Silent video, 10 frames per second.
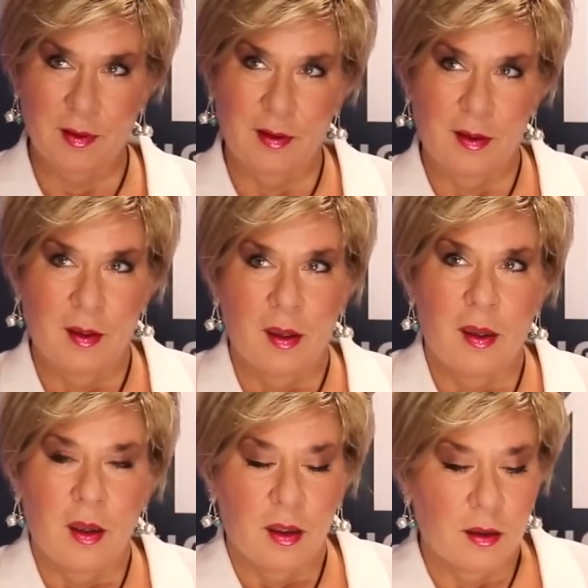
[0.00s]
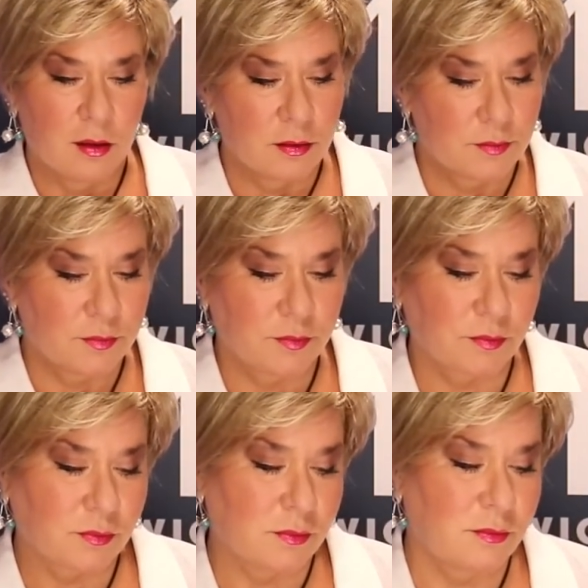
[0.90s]

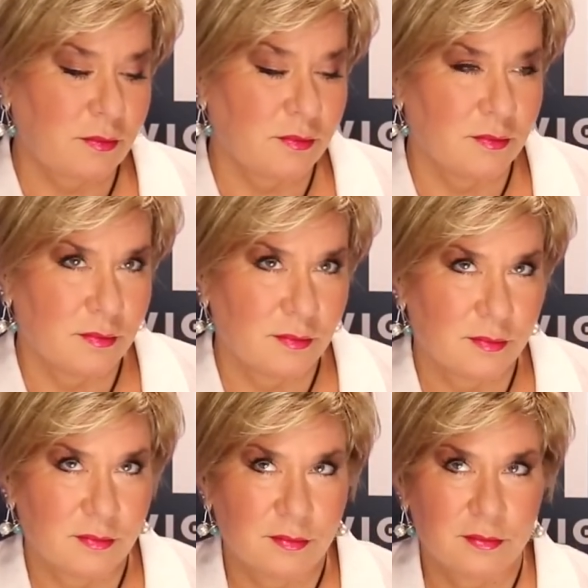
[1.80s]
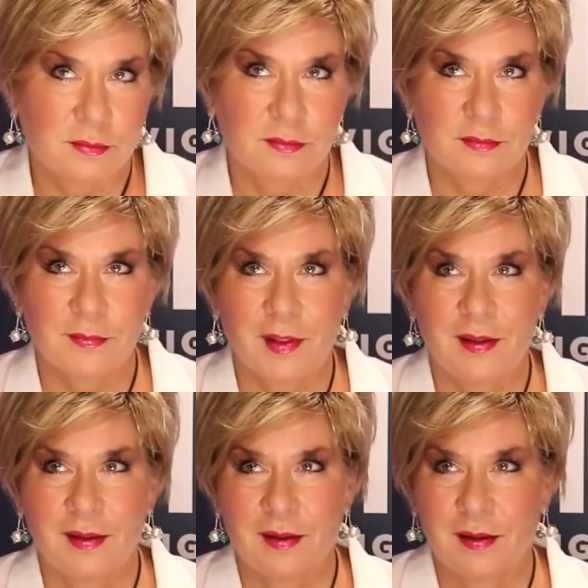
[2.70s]

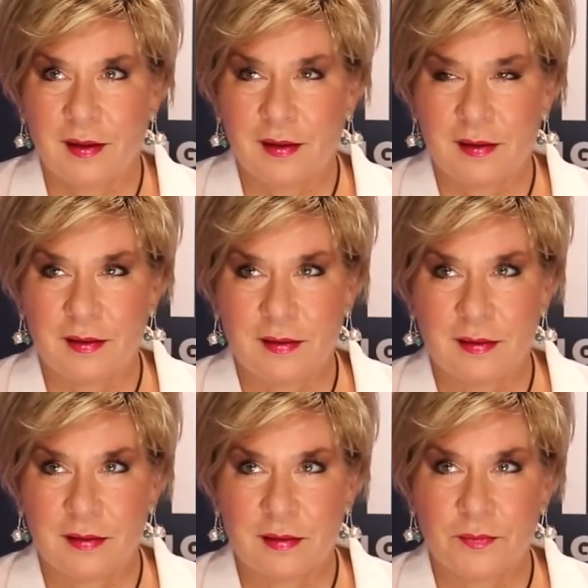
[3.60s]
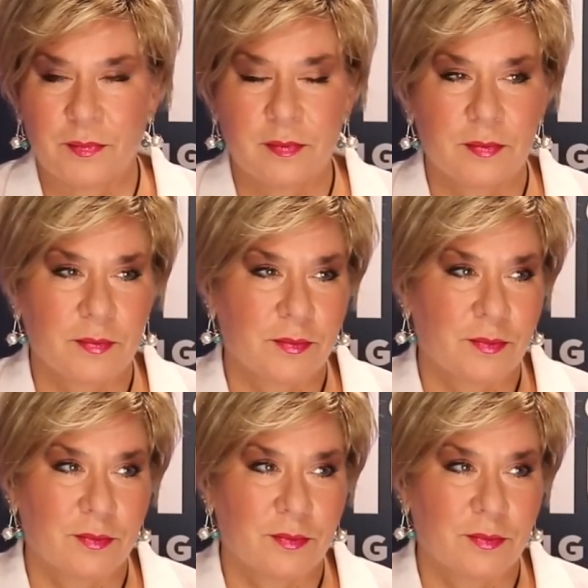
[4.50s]
The person shown says nothing.